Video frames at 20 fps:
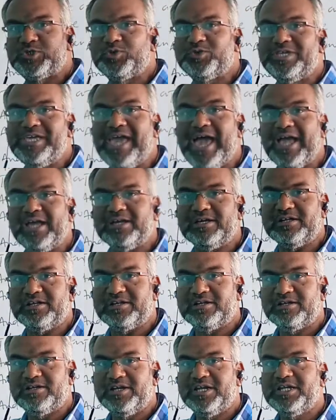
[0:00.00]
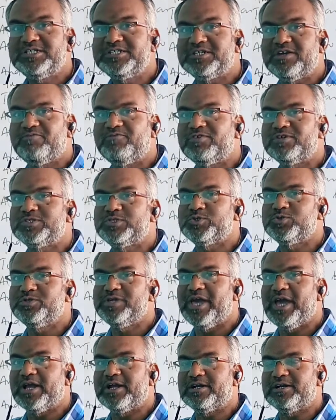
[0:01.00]
to the anger. It refers to
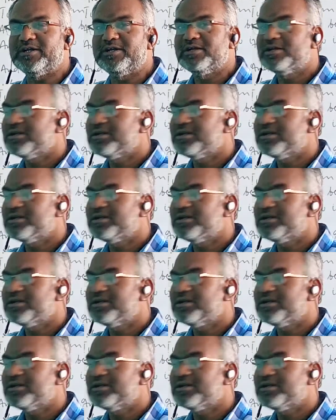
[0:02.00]
the anger.